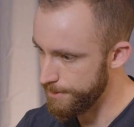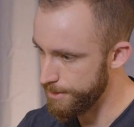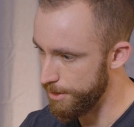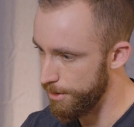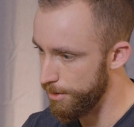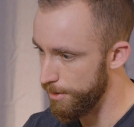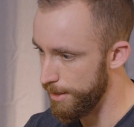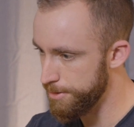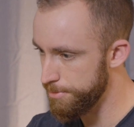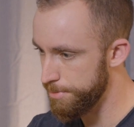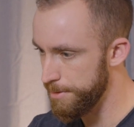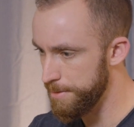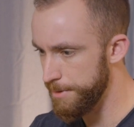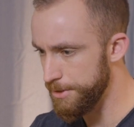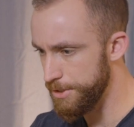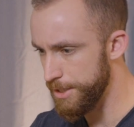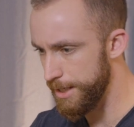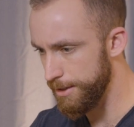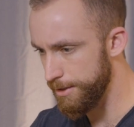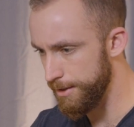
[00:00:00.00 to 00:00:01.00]
So that's pretty
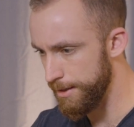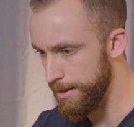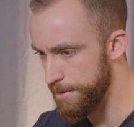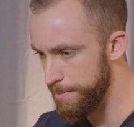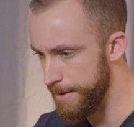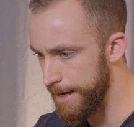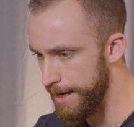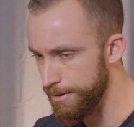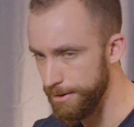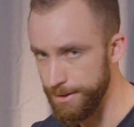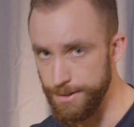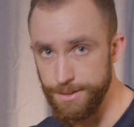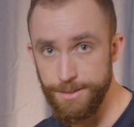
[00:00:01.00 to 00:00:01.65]
much how I created the battery.